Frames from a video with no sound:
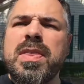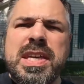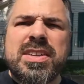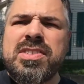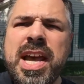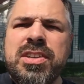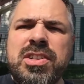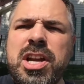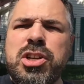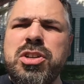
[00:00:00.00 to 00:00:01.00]
The
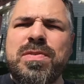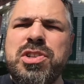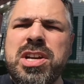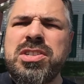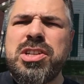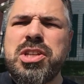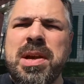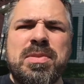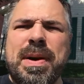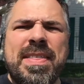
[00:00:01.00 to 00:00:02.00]
assassination of Jesse
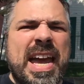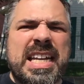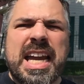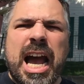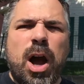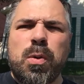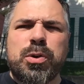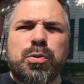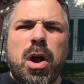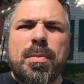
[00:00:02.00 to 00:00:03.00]
James by that
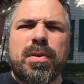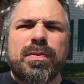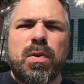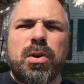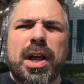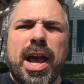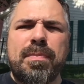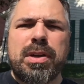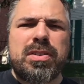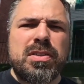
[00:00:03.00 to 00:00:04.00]
coward Robert Ford
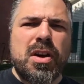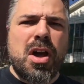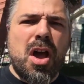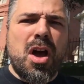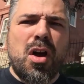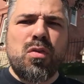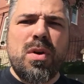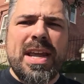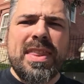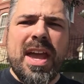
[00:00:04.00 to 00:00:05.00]
happened
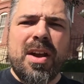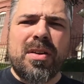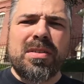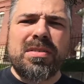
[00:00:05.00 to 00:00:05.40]
right there.